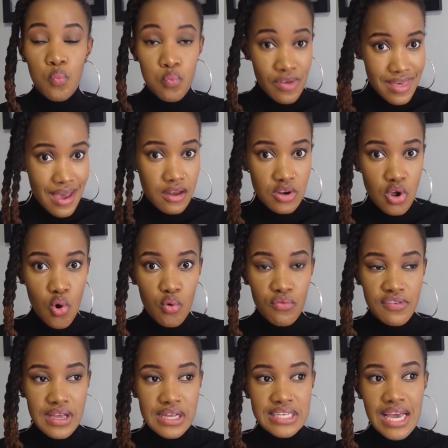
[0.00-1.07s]
Without
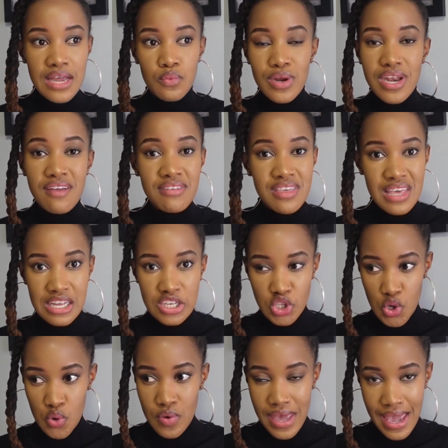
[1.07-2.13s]
COVID and when everything is
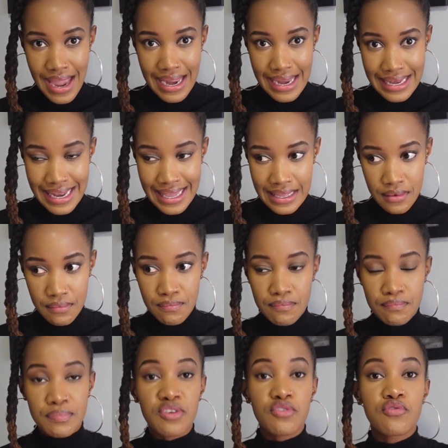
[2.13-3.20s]
okay, like
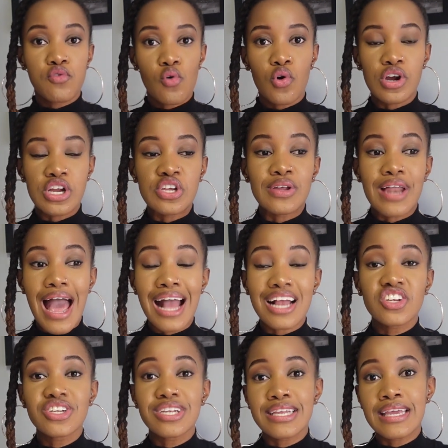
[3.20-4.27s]
before, you
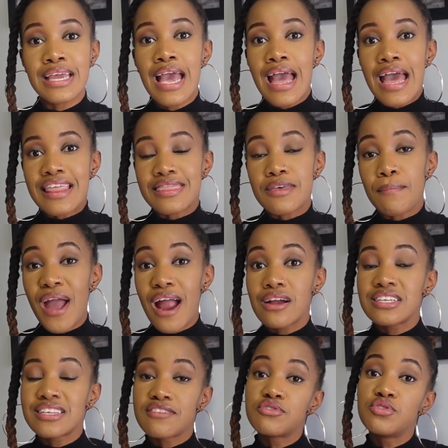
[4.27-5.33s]
actually, the
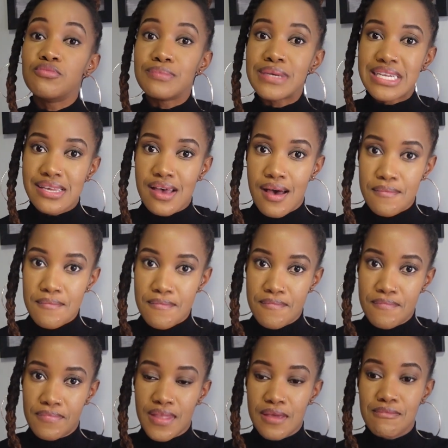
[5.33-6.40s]
parents have to meet up,
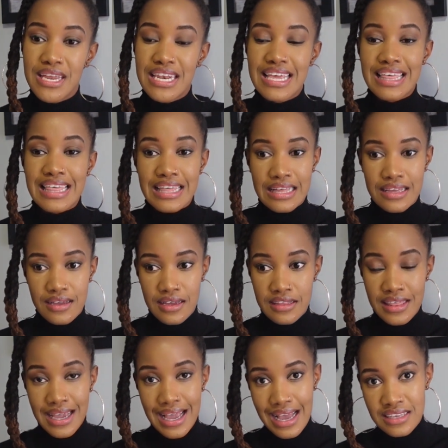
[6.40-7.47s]
meaning
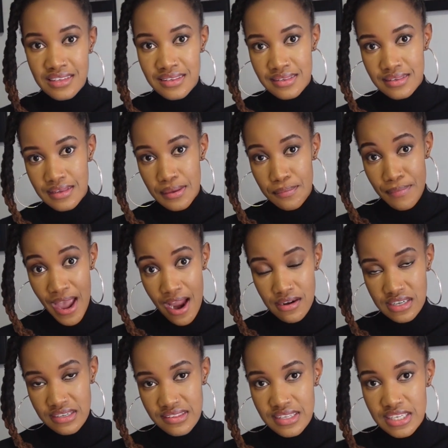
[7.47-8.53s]
the guy's
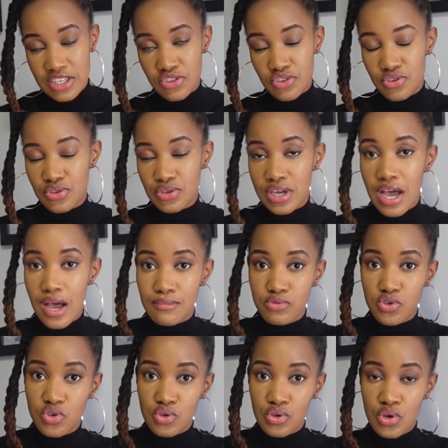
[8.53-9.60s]
parents needs to come
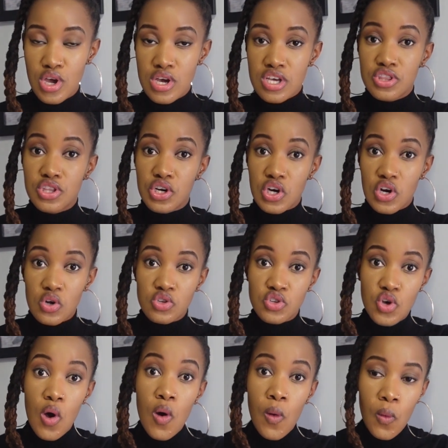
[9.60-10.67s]
to the girl's
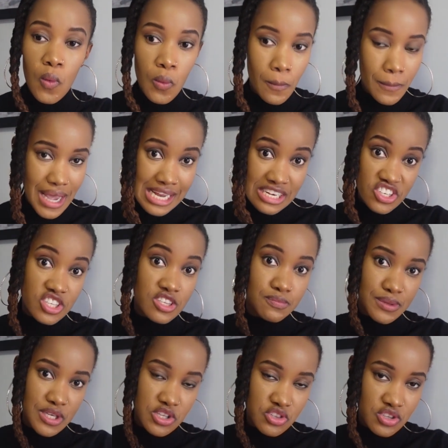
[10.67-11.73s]
home and just
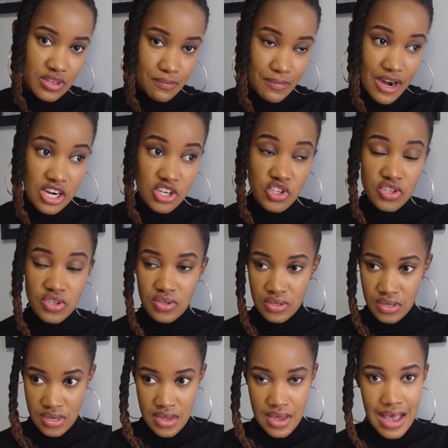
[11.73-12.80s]
speak to the parents
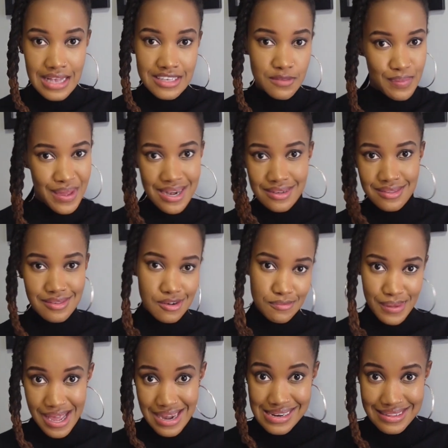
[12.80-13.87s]
as parents on
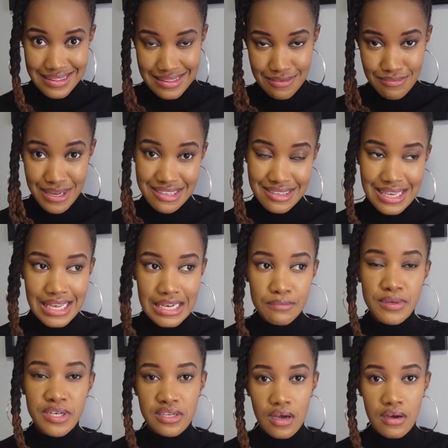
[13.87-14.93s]
parents, basically.
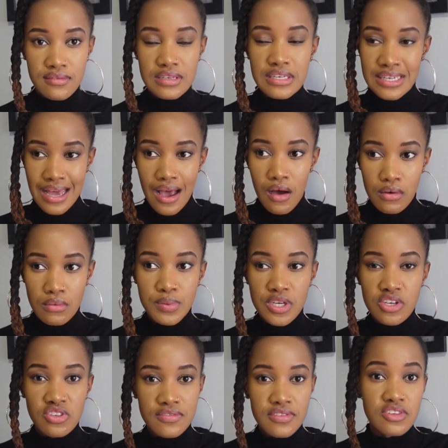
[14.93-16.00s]
But now,
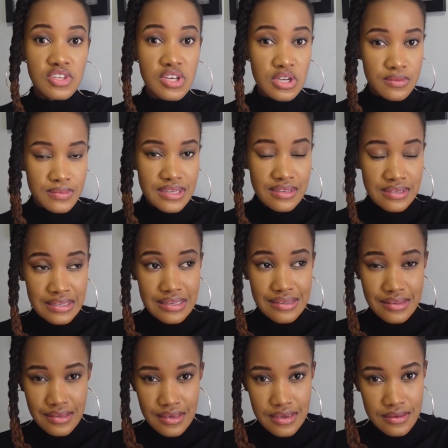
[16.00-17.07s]
because of the
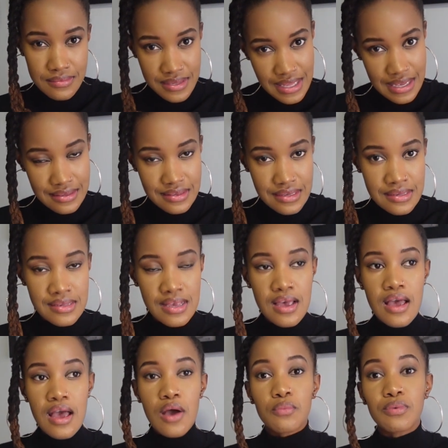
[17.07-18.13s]
circumstances,
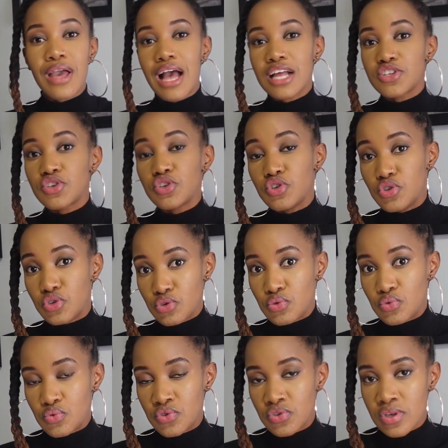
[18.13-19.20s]
we had to
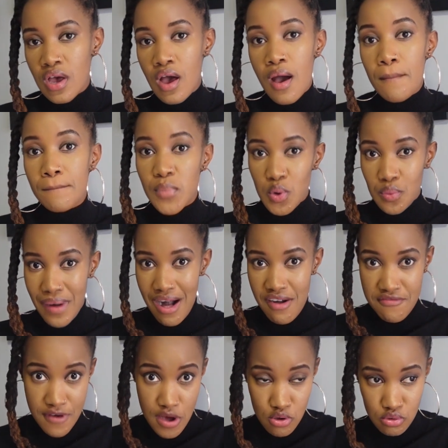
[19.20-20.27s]
use mobile
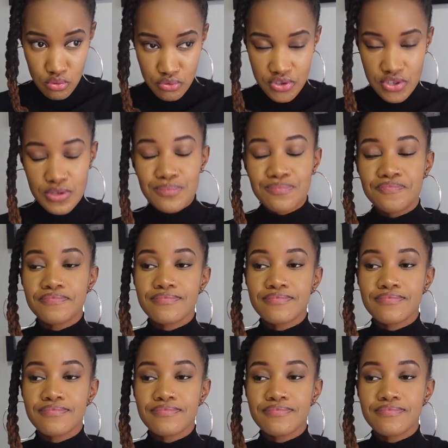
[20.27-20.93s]
phones.